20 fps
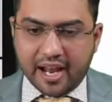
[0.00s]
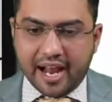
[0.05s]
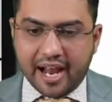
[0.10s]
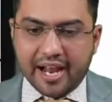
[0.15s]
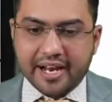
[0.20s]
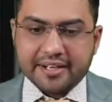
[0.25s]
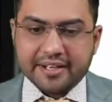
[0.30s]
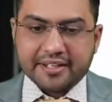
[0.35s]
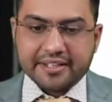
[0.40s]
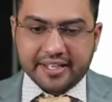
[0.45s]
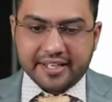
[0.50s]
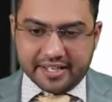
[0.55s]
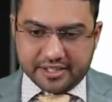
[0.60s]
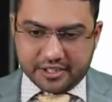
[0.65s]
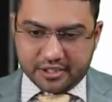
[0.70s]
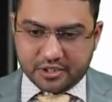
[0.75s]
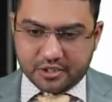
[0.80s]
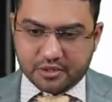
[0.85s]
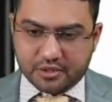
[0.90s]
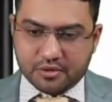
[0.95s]
And
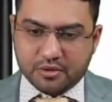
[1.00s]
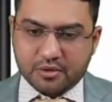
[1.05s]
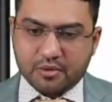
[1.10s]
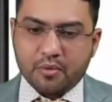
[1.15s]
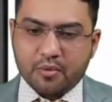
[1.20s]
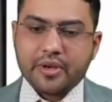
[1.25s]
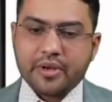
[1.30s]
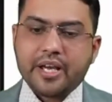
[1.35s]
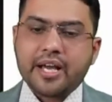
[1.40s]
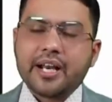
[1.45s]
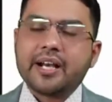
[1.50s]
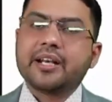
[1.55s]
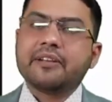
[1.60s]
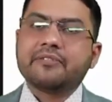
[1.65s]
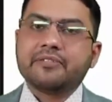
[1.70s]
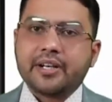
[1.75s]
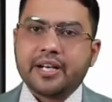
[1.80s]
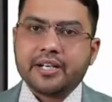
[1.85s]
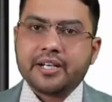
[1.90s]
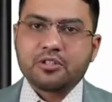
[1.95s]
yes, we are
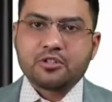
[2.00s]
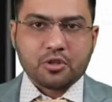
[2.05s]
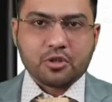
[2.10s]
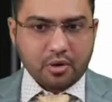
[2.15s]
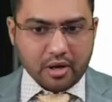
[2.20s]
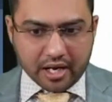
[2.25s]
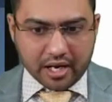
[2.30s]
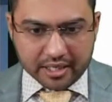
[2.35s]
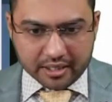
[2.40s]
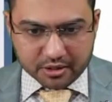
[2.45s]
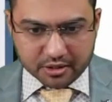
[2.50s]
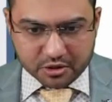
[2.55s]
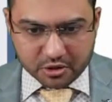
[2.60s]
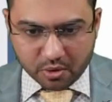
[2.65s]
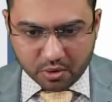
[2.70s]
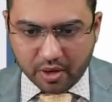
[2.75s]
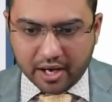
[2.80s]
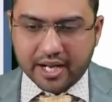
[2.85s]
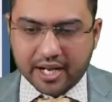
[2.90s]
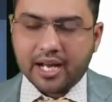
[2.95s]
different, so
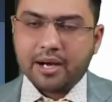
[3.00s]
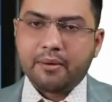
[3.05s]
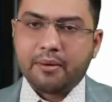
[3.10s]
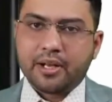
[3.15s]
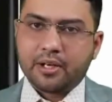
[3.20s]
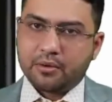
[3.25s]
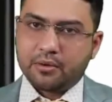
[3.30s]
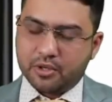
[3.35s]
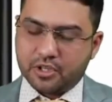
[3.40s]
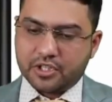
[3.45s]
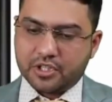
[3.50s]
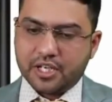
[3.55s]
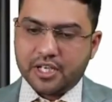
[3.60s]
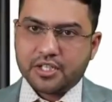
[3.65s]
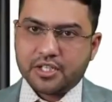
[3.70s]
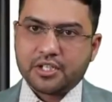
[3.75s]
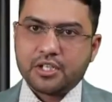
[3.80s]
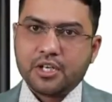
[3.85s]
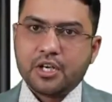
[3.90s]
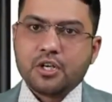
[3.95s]
are our
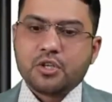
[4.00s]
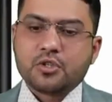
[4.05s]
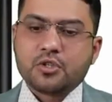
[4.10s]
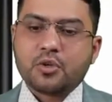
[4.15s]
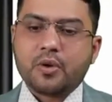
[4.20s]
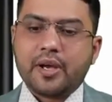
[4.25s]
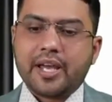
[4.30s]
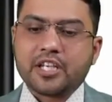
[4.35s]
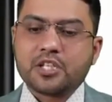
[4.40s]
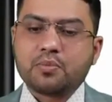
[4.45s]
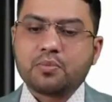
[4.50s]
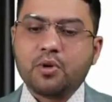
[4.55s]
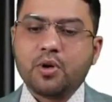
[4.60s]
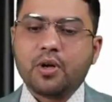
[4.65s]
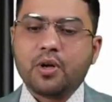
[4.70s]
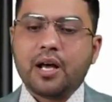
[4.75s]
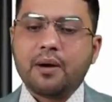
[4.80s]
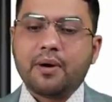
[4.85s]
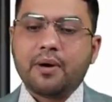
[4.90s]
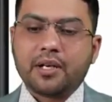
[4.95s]
courses. So
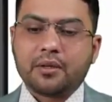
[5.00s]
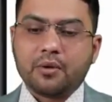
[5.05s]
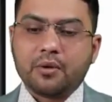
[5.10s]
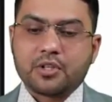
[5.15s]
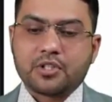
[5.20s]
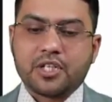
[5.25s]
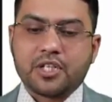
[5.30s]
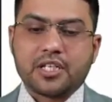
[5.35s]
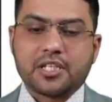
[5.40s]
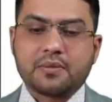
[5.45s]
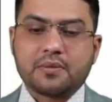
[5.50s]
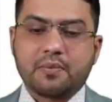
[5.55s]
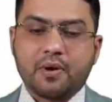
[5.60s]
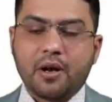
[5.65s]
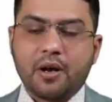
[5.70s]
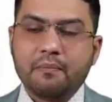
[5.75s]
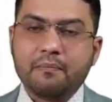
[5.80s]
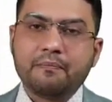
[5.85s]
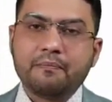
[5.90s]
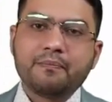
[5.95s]
explore our courses
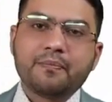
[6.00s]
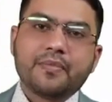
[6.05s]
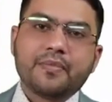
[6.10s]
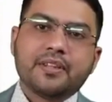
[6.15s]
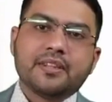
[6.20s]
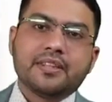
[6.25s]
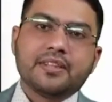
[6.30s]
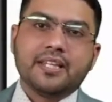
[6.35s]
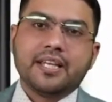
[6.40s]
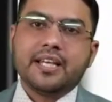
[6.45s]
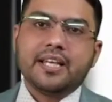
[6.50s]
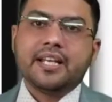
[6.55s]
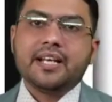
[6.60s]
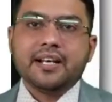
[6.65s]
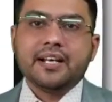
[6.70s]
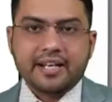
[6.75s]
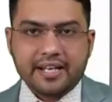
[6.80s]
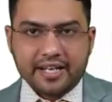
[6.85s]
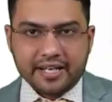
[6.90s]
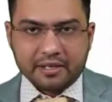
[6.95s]
from
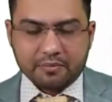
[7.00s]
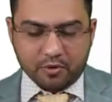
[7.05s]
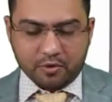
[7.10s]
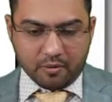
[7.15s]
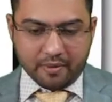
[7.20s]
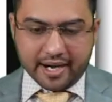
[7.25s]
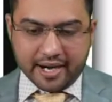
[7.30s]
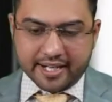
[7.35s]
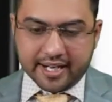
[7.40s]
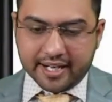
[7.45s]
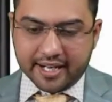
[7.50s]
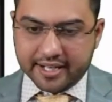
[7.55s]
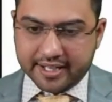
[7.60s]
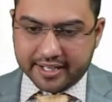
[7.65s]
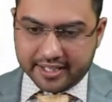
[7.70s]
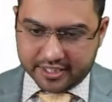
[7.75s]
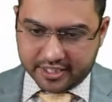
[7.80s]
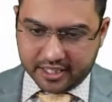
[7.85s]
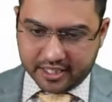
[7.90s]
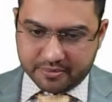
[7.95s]
the link provided in
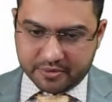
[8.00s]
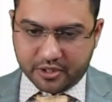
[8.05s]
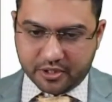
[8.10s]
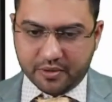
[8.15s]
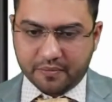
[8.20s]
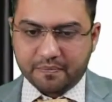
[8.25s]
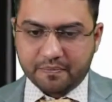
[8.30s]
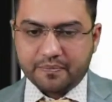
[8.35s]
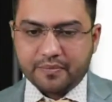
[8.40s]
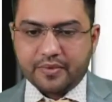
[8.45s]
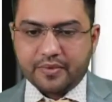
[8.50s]
description.